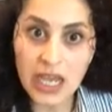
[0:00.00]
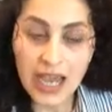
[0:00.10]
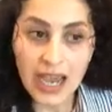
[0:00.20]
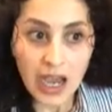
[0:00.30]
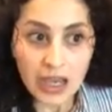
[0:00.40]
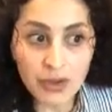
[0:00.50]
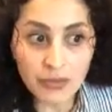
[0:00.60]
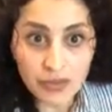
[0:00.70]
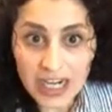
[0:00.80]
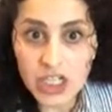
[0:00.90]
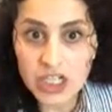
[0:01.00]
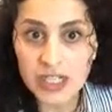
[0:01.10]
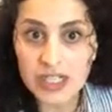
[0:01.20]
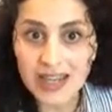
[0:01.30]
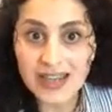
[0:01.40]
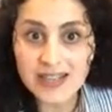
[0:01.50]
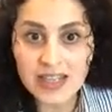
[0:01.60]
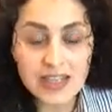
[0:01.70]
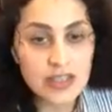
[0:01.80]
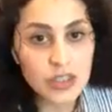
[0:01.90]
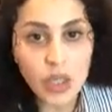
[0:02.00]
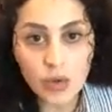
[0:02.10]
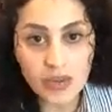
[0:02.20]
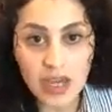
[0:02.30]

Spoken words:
The fraction is so